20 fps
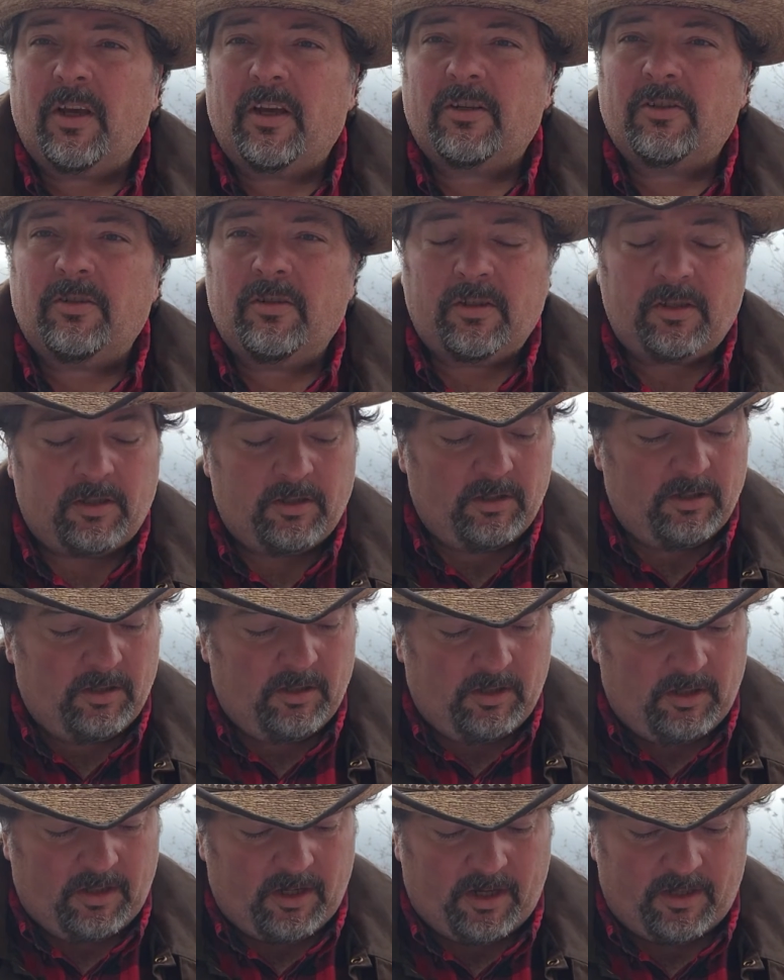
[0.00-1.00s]
Actually,
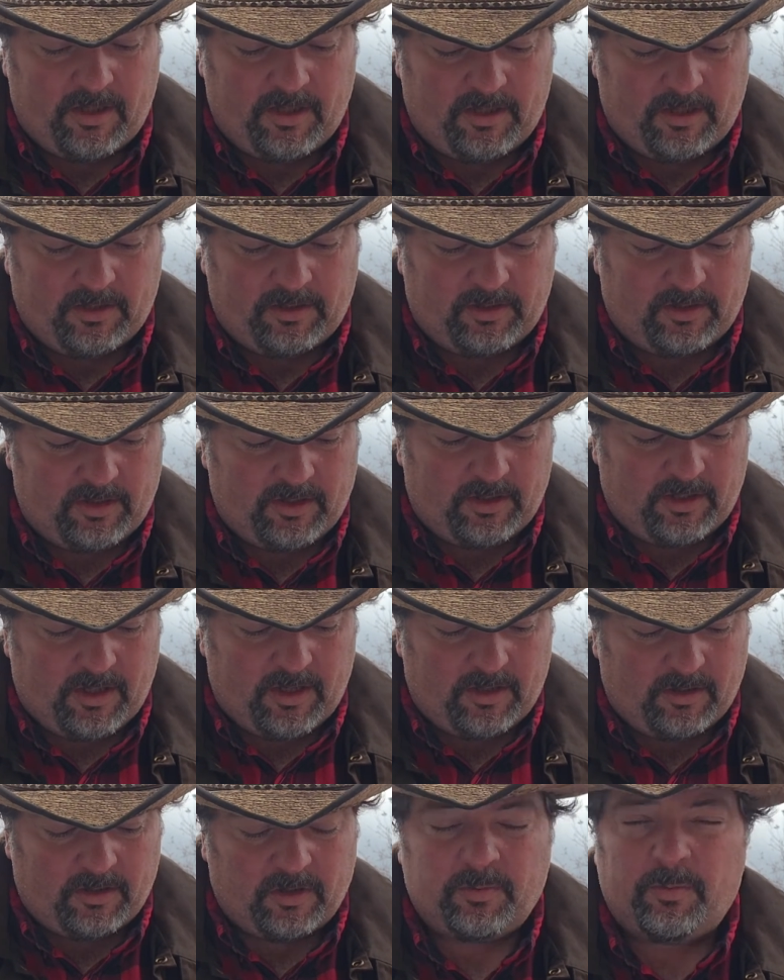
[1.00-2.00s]
I think it's
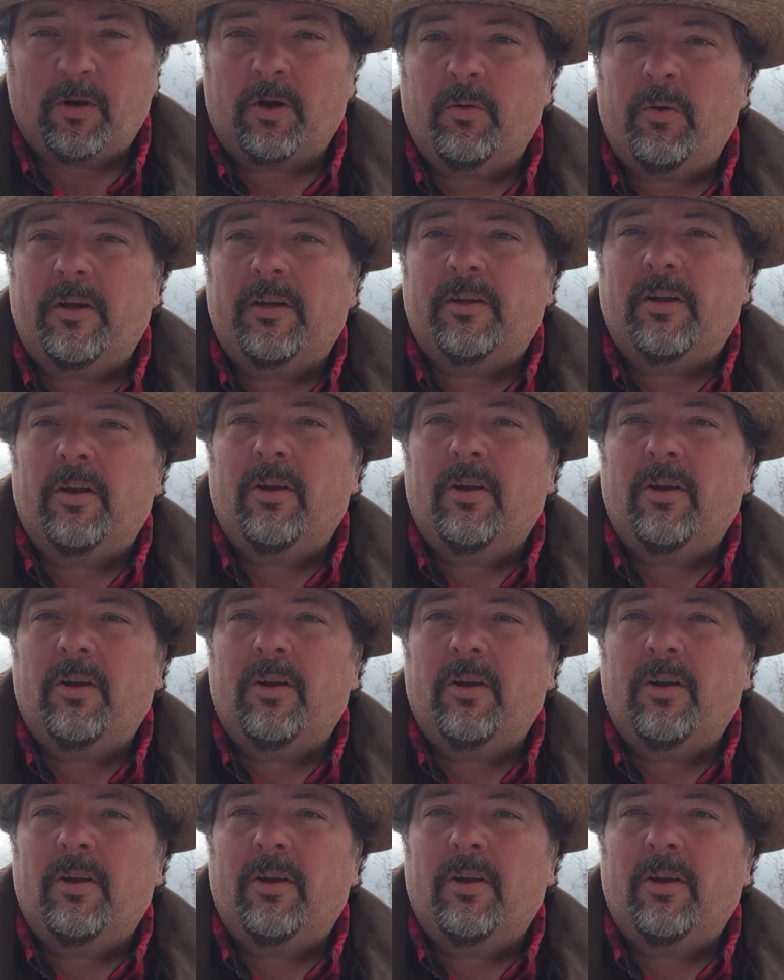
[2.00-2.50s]
the smart way to